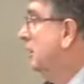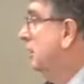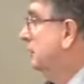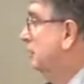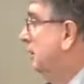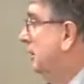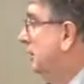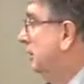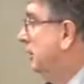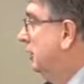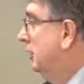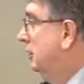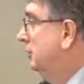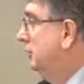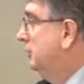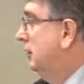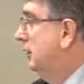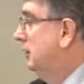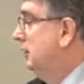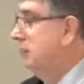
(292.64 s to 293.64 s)

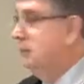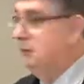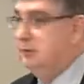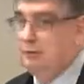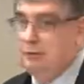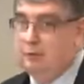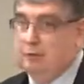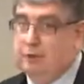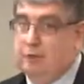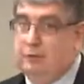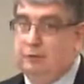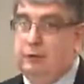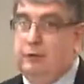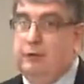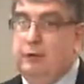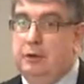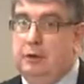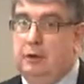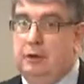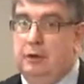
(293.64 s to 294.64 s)
Sometimes there's leave
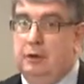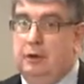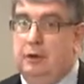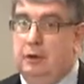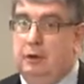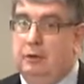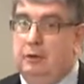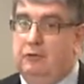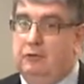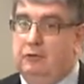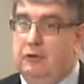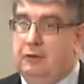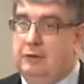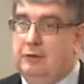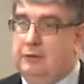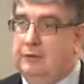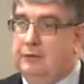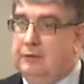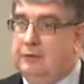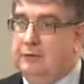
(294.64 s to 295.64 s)
loading of
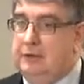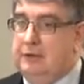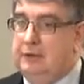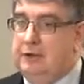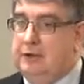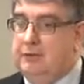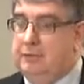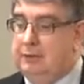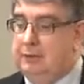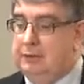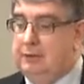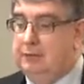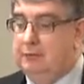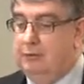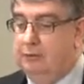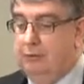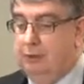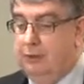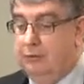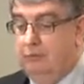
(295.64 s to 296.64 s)
around 17.5%
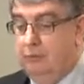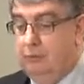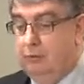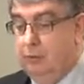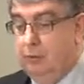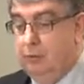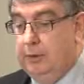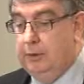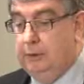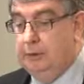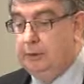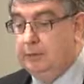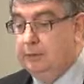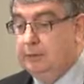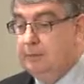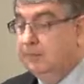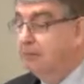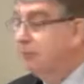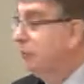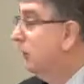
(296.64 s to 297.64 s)
for that 4 weeks.
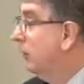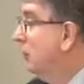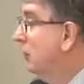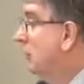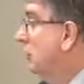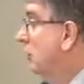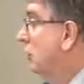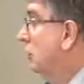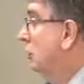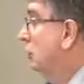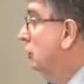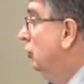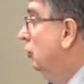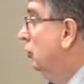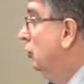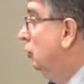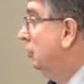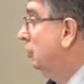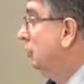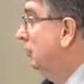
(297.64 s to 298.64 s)

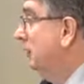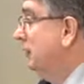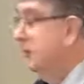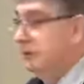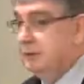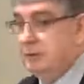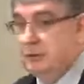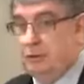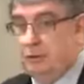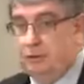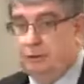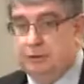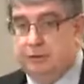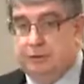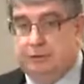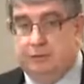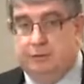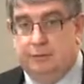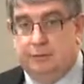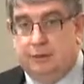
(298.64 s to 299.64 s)
Usually there's a long
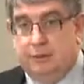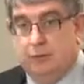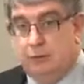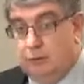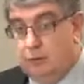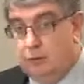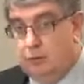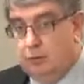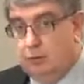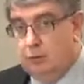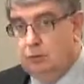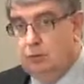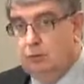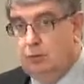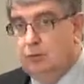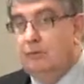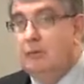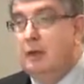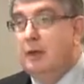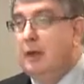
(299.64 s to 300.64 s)
service leave accrual,
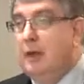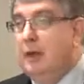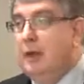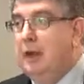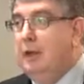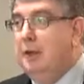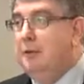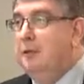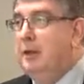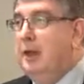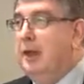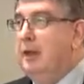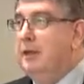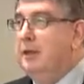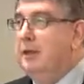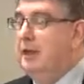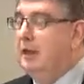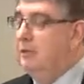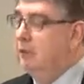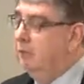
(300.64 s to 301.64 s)

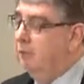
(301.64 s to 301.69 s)
and that